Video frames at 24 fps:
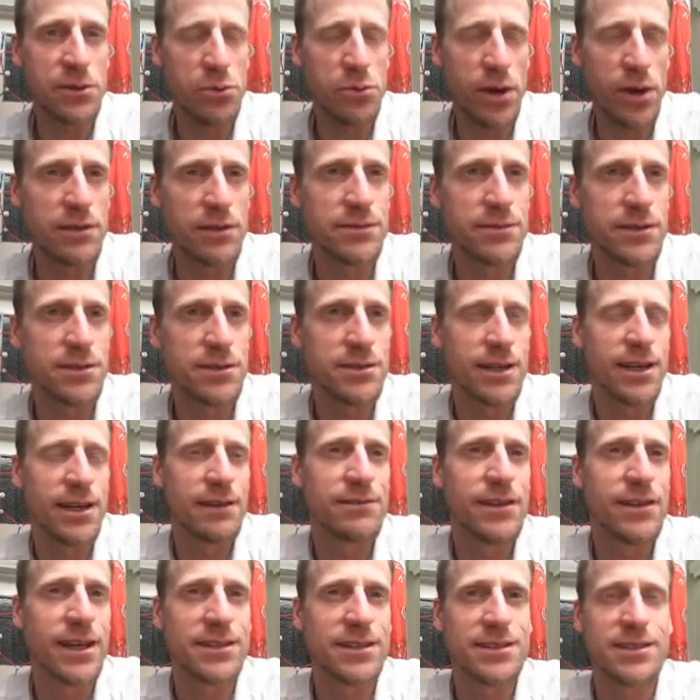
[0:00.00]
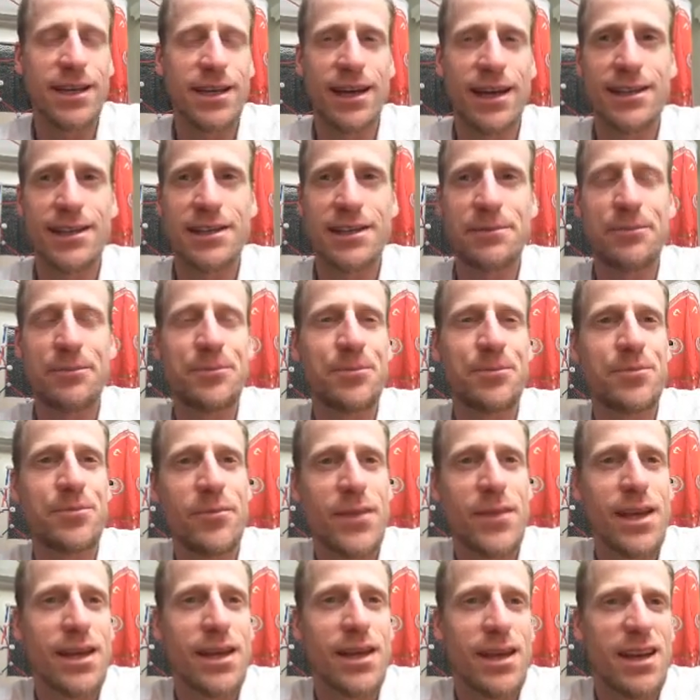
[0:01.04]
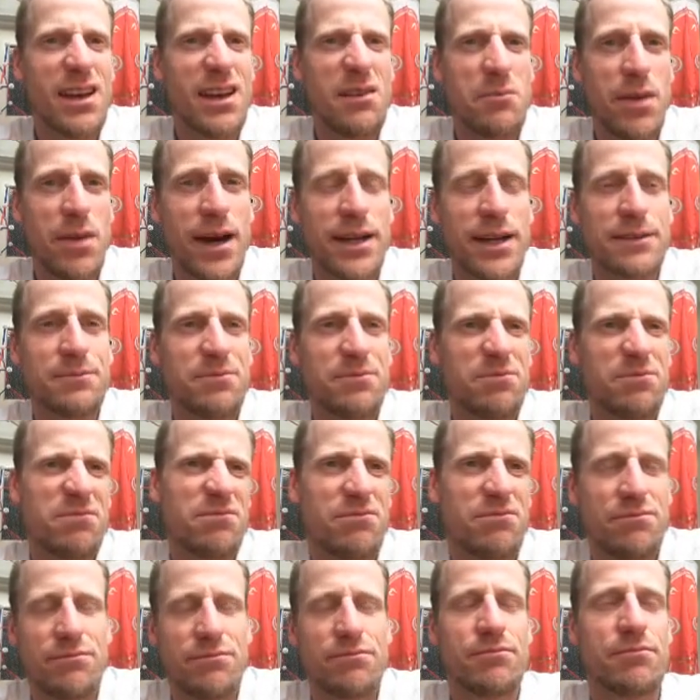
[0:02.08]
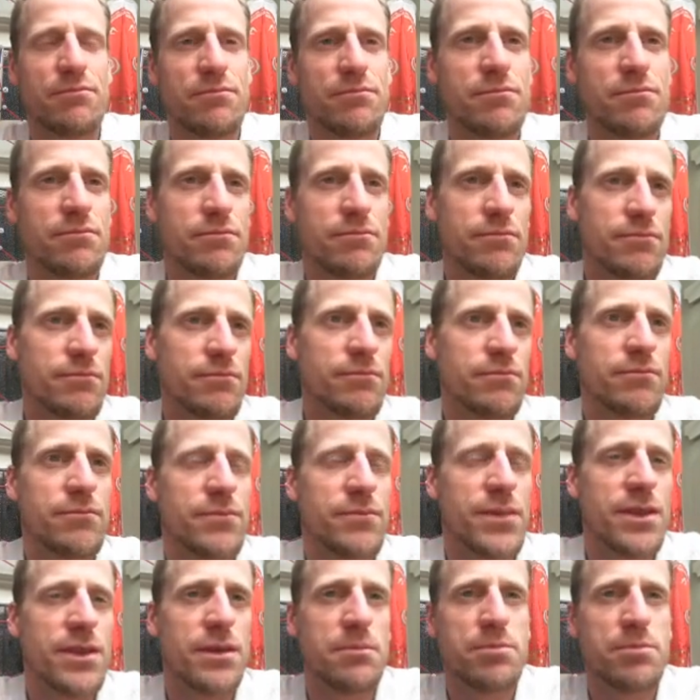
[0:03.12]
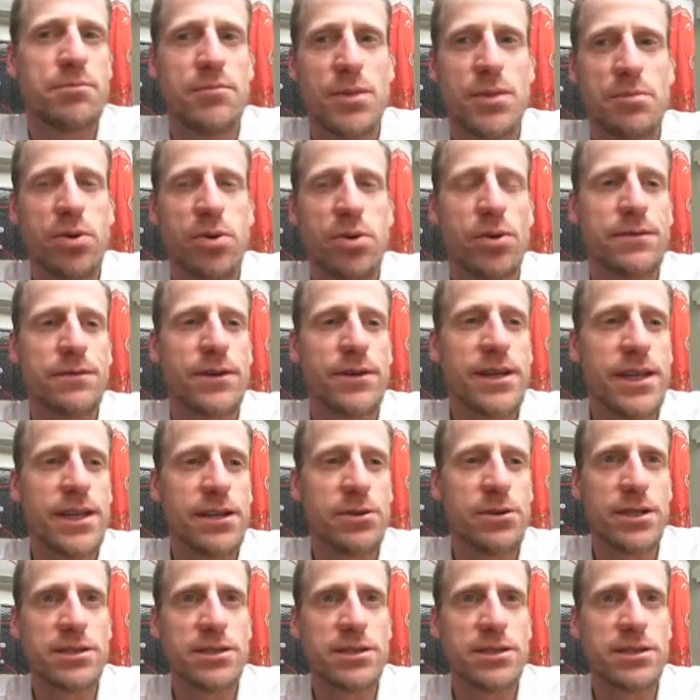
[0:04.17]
So the actual length is slightly longer up here in the north than it is here down in the south,